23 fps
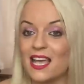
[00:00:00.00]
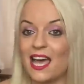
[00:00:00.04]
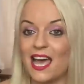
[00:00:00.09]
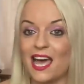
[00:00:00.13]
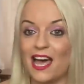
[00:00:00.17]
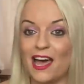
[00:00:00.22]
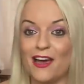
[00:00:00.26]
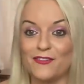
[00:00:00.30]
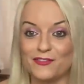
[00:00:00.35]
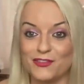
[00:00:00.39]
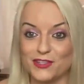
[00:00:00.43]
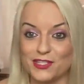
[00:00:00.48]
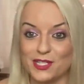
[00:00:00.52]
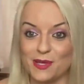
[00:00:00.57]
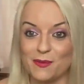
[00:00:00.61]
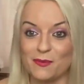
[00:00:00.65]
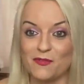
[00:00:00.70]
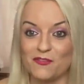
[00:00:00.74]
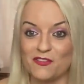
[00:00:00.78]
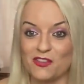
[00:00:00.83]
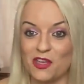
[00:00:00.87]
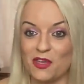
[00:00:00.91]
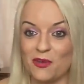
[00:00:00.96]
uh, for
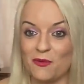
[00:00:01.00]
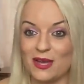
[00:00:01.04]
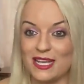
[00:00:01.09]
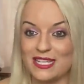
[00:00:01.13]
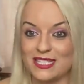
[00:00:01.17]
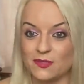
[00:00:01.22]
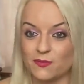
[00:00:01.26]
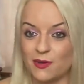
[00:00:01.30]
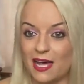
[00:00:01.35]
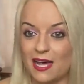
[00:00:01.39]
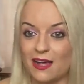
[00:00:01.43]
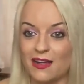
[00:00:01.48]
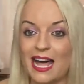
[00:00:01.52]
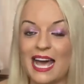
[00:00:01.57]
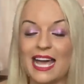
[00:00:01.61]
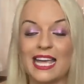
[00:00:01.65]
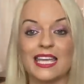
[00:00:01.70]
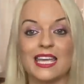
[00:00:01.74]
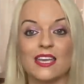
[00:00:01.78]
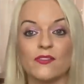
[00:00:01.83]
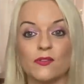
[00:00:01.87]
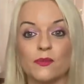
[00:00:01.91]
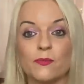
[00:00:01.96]
some of you as well,
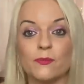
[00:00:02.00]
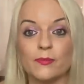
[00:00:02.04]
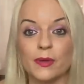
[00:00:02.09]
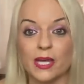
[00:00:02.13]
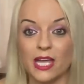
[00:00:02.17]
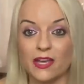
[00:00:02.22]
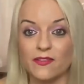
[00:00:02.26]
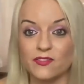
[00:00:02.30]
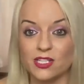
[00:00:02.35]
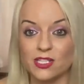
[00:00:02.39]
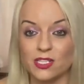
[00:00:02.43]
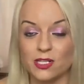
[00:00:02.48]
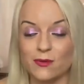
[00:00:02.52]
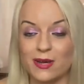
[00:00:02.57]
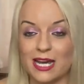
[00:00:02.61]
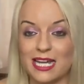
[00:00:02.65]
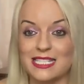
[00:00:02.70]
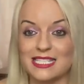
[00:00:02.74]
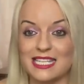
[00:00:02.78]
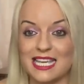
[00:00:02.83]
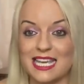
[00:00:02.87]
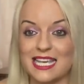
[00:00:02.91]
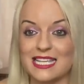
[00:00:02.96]
and giving birth to new
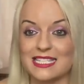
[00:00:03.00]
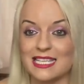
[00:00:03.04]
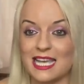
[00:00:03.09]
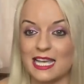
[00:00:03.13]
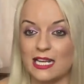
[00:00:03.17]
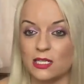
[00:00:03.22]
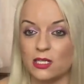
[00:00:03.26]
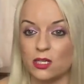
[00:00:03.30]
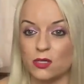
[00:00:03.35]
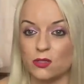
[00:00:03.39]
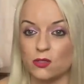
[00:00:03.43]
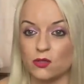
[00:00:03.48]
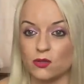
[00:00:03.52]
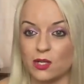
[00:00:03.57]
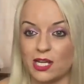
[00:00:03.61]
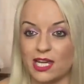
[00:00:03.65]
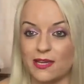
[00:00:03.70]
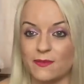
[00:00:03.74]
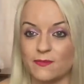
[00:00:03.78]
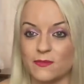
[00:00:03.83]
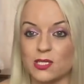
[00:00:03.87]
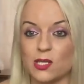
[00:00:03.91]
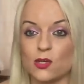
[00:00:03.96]
ideas and new
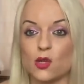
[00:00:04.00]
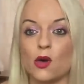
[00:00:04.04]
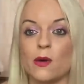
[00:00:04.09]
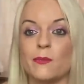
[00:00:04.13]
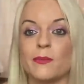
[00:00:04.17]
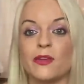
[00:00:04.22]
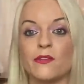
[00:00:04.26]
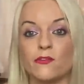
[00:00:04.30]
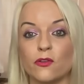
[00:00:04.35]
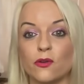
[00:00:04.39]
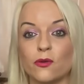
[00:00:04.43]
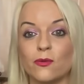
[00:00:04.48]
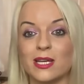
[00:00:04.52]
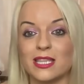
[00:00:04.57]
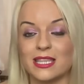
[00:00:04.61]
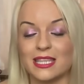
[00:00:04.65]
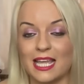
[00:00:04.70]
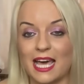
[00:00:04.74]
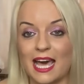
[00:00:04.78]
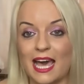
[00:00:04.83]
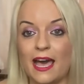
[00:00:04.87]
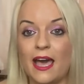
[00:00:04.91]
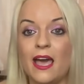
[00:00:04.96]
dreams coming forward
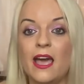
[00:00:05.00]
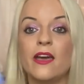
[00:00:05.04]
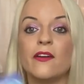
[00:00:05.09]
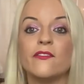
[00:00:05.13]
there.